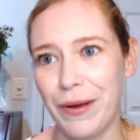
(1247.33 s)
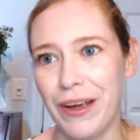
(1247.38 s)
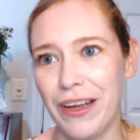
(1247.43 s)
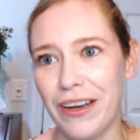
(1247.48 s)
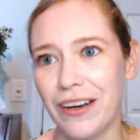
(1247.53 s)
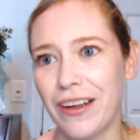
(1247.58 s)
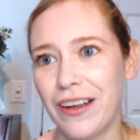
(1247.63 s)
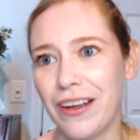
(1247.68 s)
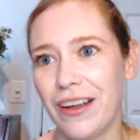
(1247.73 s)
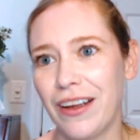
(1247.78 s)
But
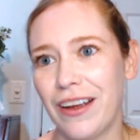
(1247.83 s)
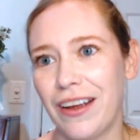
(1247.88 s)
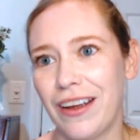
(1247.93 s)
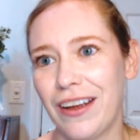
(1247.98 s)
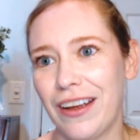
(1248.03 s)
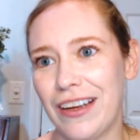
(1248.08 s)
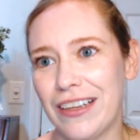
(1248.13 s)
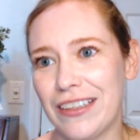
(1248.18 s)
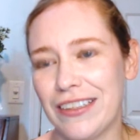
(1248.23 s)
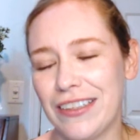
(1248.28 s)

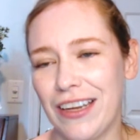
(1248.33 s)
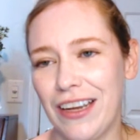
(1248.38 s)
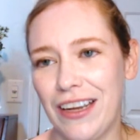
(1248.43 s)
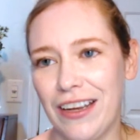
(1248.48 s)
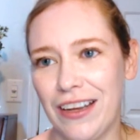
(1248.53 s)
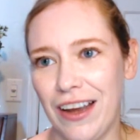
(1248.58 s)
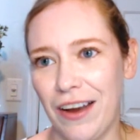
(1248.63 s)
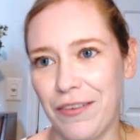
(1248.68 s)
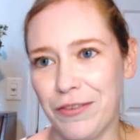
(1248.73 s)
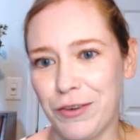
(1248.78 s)
it's
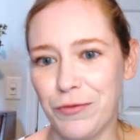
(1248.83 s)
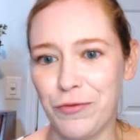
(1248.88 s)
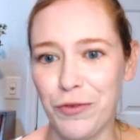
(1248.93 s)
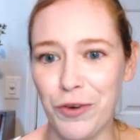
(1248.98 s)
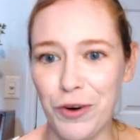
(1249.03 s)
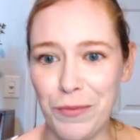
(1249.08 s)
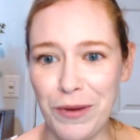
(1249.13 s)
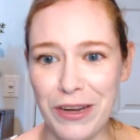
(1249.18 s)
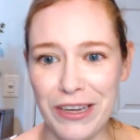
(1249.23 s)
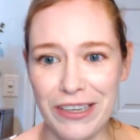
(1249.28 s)
like after
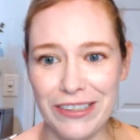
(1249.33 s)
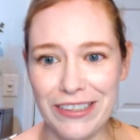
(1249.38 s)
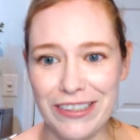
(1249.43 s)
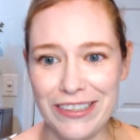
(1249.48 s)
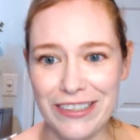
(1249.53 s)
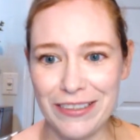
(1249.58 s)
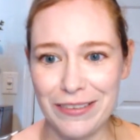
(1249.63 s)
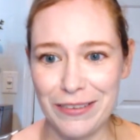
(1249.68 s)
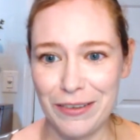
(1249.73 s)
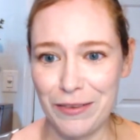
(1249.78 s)
4
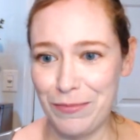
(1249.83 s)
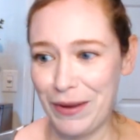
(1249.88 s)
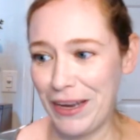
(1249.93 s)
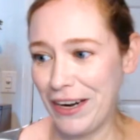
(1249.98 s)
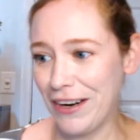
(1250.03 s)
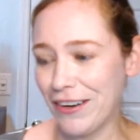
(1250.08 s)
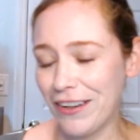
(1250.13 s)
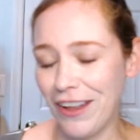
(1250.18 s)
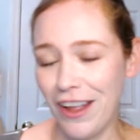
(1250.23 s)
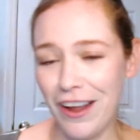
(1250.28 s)
months, you've been
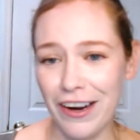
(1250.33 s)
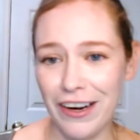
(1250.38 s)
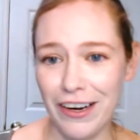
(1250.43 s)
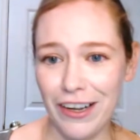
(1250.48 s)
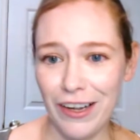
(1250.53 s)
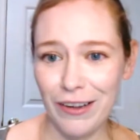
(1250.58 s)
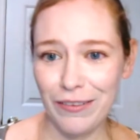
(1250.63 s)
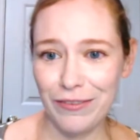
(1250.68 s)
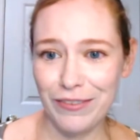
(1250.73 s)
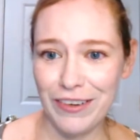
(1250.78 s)
here long
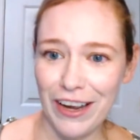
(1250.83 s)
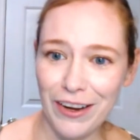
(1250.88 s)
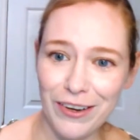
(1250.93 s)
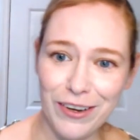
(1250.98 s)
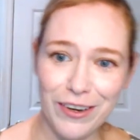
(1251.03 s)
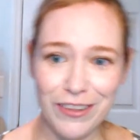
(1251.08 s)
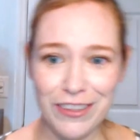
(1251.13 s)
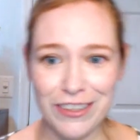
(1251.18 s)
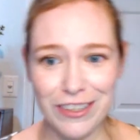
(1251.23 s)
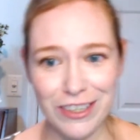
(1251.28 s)
enough. Now
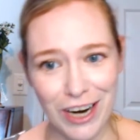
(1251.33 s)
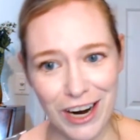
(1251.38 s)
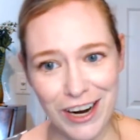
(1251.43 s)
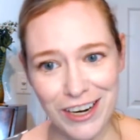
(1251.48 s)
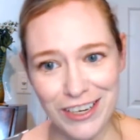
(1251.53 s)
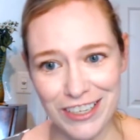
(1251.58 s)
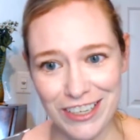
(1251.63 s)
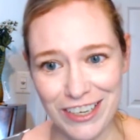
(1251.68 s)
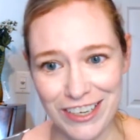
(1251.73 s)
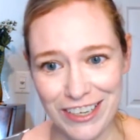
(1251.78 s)
you're the
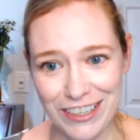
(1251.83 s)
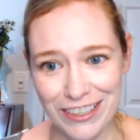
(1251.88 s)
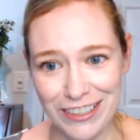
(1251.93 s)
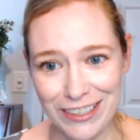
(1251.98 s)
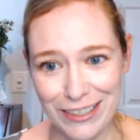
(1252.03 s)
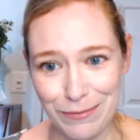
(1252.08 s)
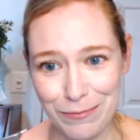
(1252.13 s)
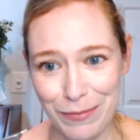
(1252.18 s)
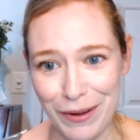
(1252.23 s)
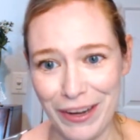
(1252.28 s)
charge
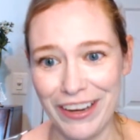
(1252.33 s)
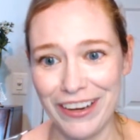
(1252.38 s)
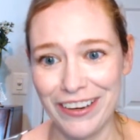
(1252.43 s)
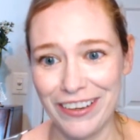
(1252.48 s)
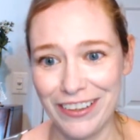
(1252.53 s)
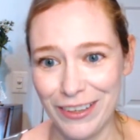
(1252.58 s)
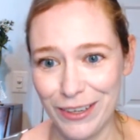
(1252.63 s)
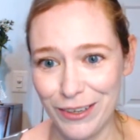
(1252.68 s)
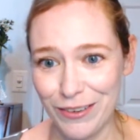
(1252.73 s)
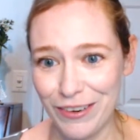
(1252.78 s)
nurse. But
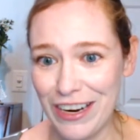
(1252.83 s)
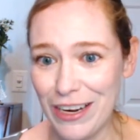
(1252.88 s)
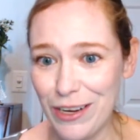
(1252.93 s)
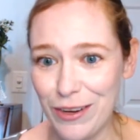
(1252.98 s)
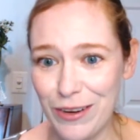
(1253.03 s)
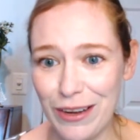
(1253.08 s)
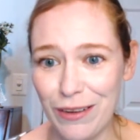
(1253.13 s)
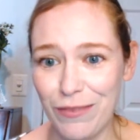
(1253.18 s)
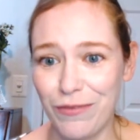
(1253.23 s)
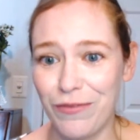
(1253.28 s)
you're right.
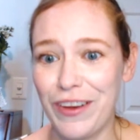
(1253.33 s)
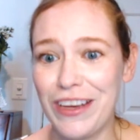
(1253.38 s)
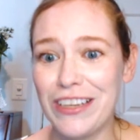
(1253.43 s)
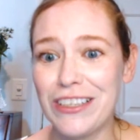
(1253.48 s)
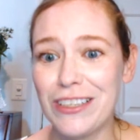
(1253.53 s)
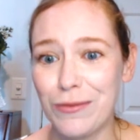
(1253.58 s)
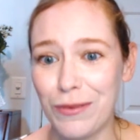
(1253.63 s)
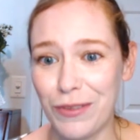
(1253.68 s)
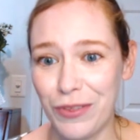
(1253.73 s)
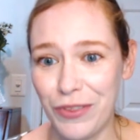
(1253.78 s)
You get
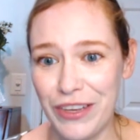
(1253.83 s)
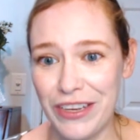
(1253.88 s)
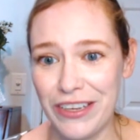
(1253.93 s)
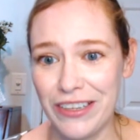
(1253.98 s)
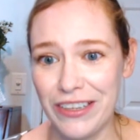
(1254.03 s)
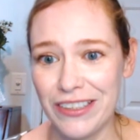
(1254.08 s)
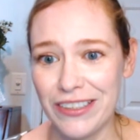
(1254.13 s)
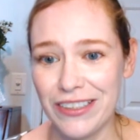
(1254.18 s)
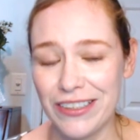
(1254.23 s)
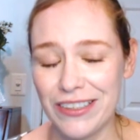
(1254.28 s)
faced with
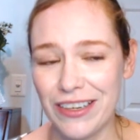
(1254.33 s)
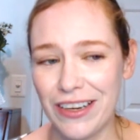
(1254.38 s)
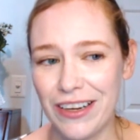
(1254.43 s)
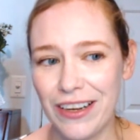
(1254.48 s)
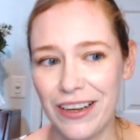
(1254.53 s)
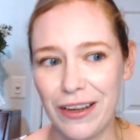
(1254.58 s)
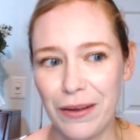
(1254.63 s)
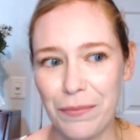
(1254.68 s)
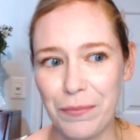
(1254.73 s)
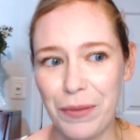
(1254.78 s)
these
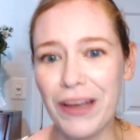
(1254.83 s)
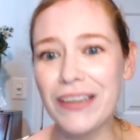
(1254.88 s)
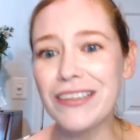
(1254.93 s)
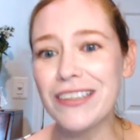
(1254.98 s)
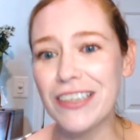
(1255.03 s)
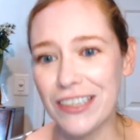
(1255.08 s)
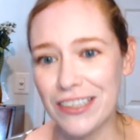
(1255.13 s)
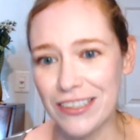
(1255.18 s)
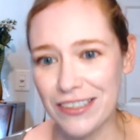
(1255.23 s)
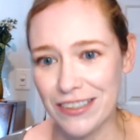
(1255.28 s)

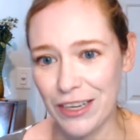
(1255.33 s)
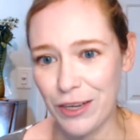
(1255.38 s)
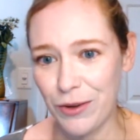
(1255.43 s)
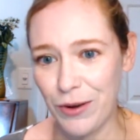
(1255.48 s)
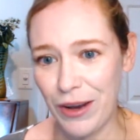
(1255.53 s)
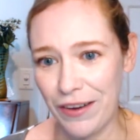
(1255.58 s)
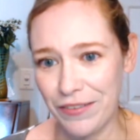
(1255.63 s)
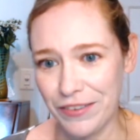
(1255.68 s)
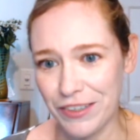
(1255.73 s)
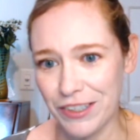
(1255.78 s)
puzzles that you
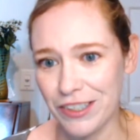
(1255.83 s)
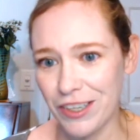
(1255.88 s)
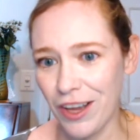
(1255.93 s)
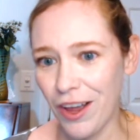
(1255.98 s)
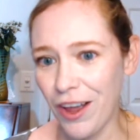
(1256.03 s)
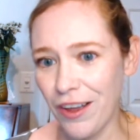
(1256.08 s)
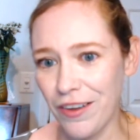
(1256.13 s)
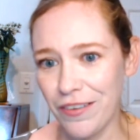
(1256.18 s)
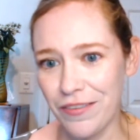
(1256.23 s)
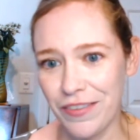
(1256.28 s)
have to
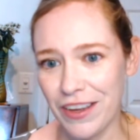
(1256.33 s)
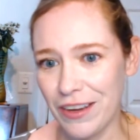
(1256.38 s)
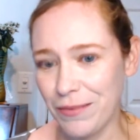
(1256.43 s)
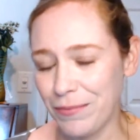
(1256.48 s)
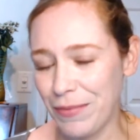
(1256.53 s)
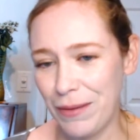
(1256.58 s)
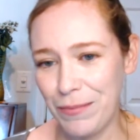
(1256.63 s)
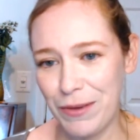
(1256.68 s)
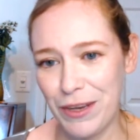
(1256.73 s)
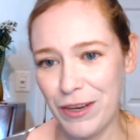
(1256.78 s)
solve that
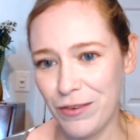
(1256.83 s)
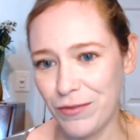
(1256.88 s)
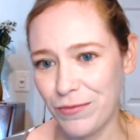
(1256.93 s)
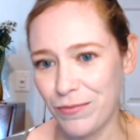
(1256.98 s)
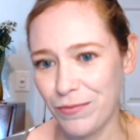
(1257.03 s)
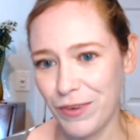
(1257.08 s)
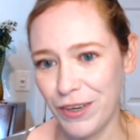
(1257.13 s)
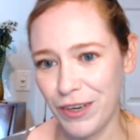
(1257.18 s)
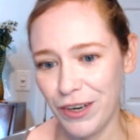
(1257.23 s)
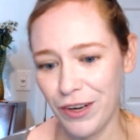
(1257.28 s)
maybe
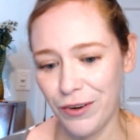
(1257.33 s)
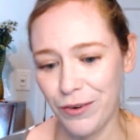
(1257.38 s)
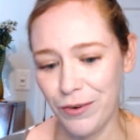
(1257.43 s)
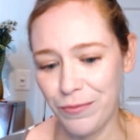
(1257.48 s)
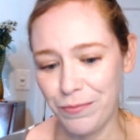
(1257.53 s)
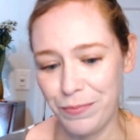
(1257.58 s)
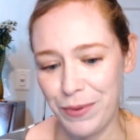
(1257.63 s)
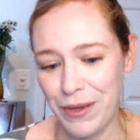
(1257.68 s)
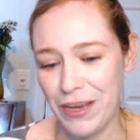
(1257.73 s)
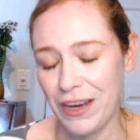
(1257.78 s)

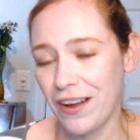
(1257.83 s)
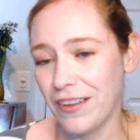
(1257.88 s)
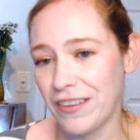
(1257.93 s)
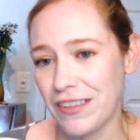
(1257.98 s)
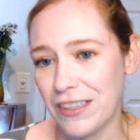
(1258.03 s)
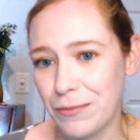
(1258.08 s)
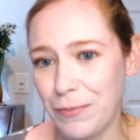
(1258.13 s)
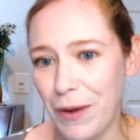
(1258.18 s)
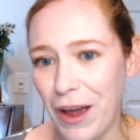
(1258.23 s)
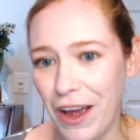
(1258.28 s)
being on the
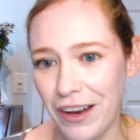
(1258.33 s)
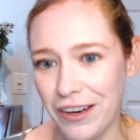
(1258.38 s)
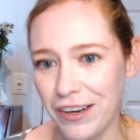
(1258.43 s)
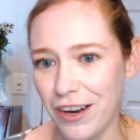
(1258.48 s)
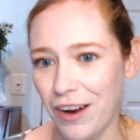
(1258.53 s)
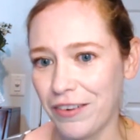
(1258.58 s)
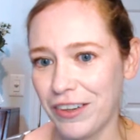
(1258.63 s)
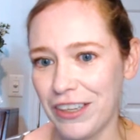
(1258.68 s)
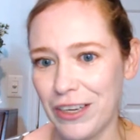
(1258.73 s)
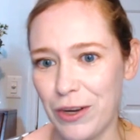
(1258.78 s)
spot,
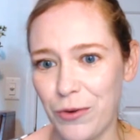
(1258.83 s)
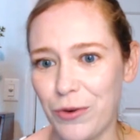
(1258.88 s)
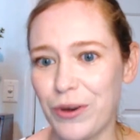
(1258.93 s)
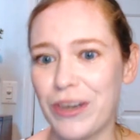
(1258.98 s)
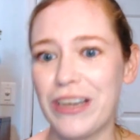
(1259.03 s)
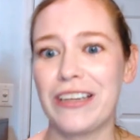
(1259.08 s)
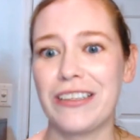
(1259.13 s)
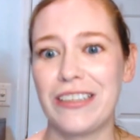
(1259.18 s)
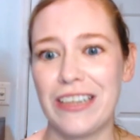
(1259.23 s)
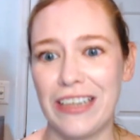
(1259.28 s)
not really
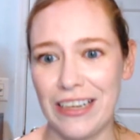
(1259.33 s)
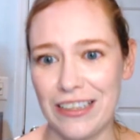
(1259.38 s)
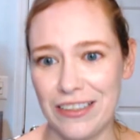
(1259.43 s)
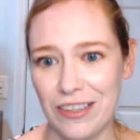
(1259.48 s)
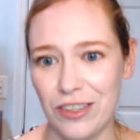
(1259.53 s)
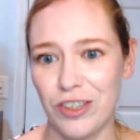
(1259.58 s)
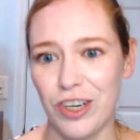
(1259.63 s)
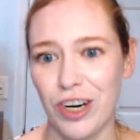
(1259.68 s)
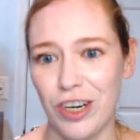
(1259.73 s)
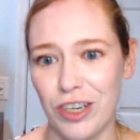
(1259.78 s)
orienting as a
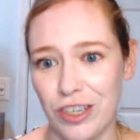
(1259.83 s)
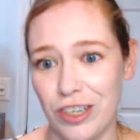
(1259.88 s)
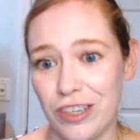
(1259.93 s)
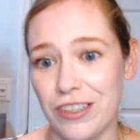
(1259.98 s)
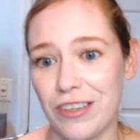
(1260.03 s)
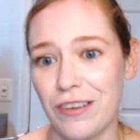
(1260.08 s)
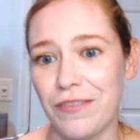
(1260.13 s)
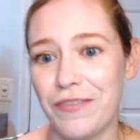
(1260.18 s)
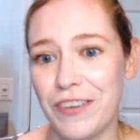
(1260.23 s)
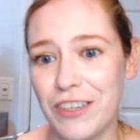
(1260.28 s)
charge nurse
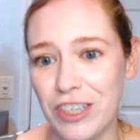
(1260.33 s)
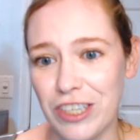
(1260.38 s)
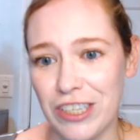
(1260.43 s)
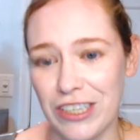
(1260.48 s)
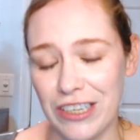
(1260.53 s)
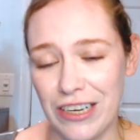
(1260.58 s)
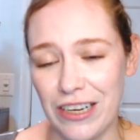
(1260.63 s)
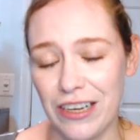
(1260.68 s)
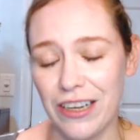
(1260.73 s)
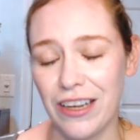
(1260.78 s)

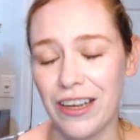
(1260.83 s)
officially,